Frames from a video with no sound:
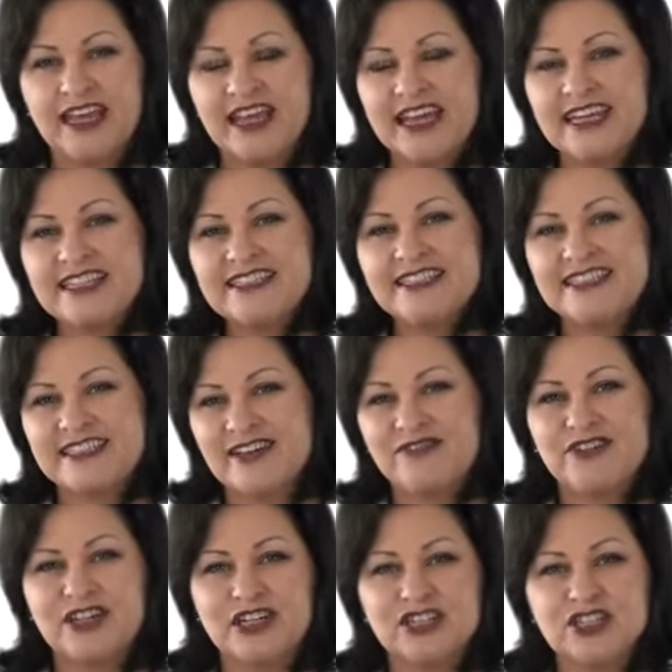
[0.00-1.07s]
His
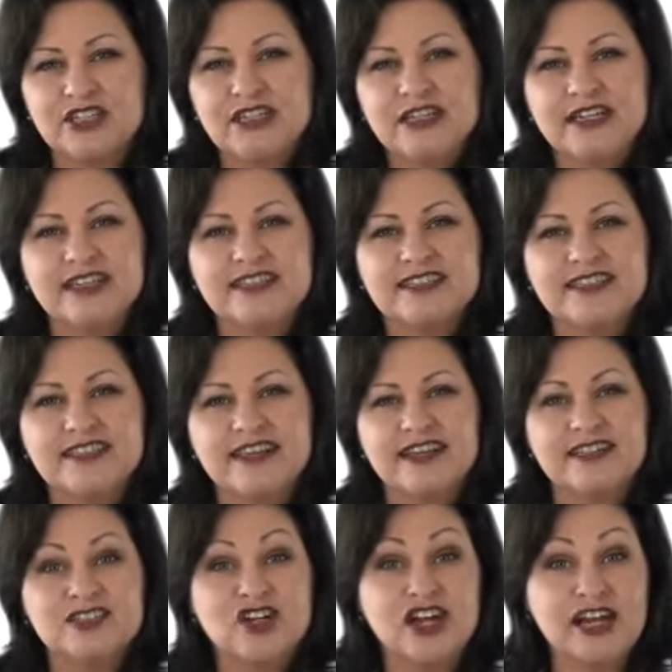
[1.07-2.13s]
definition is that
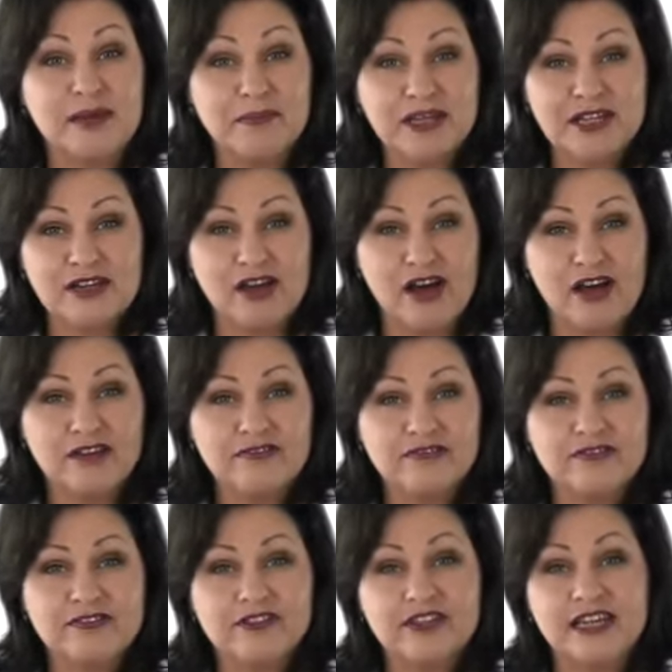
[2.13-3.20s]
a dynamic
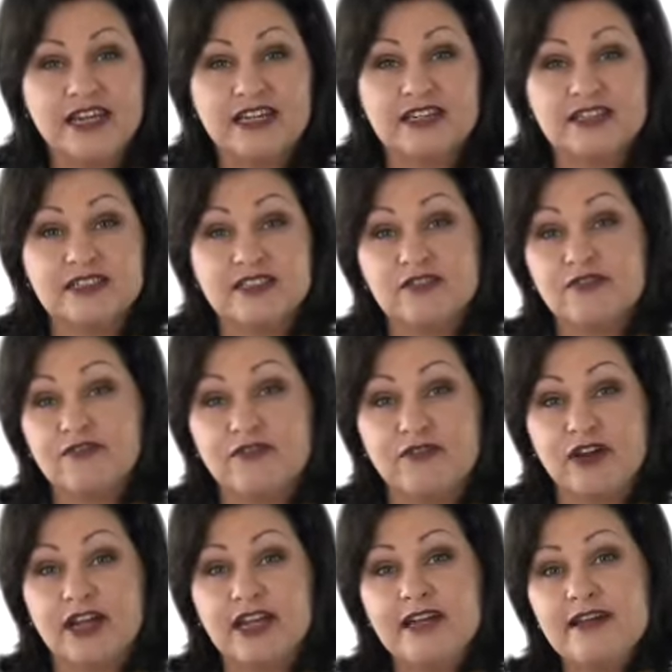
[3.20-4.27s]
life is
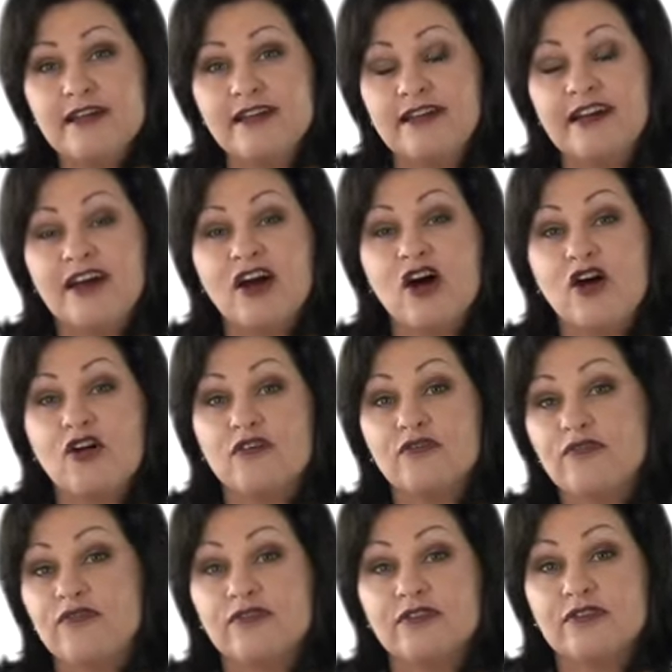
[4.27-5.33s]
free
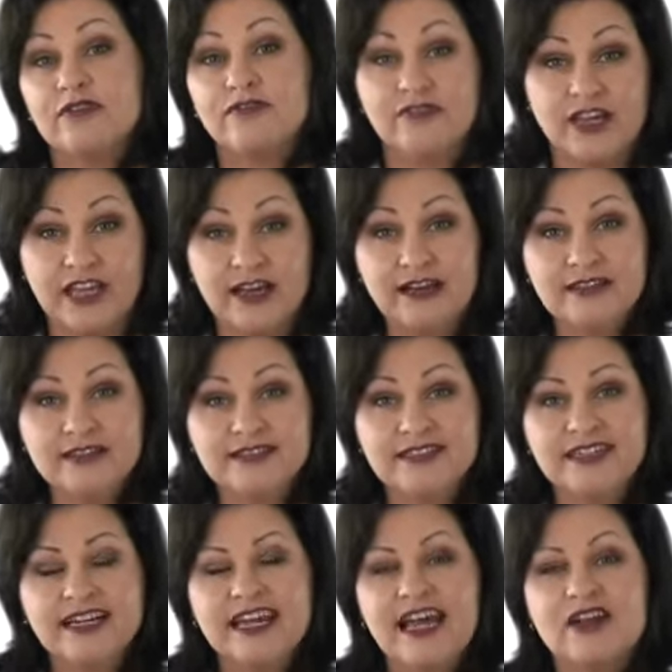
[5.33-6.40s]
of fear
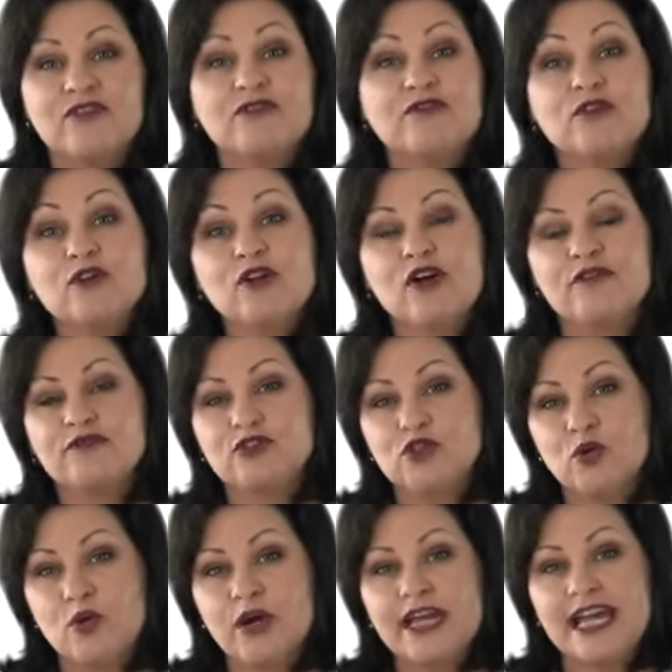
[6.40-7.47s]
and full of
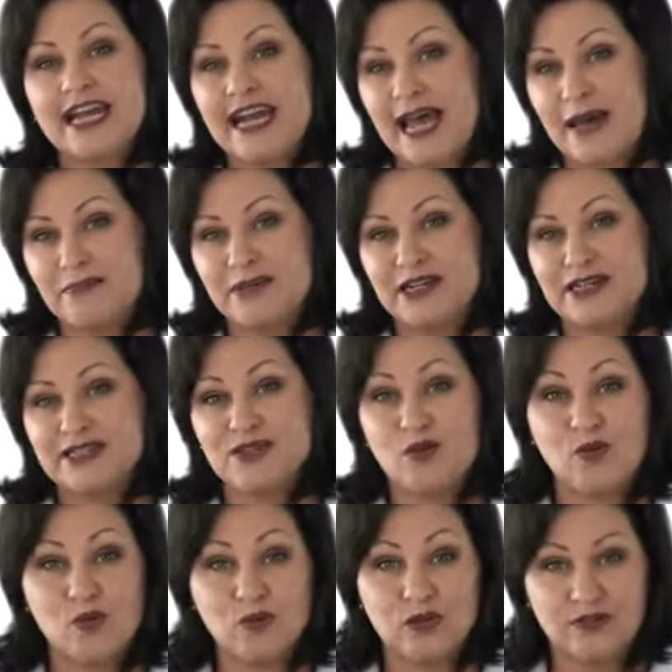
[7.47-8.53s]
joy and happiness
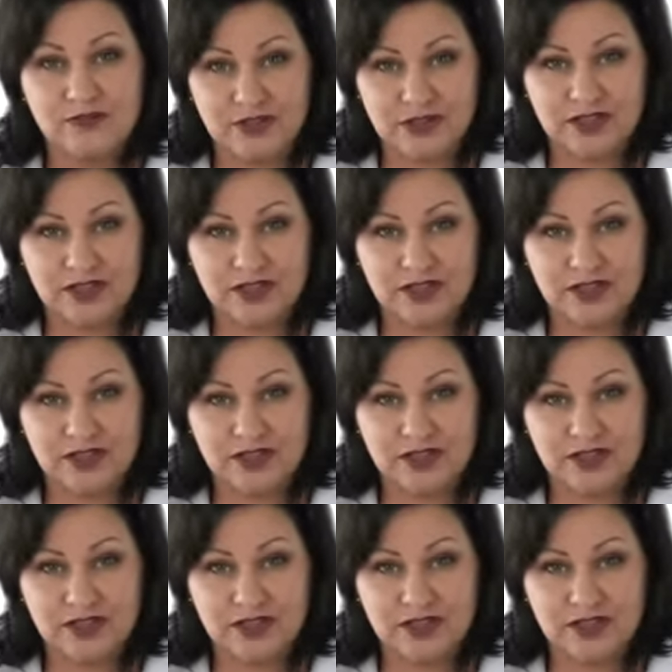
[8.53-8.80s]
all of the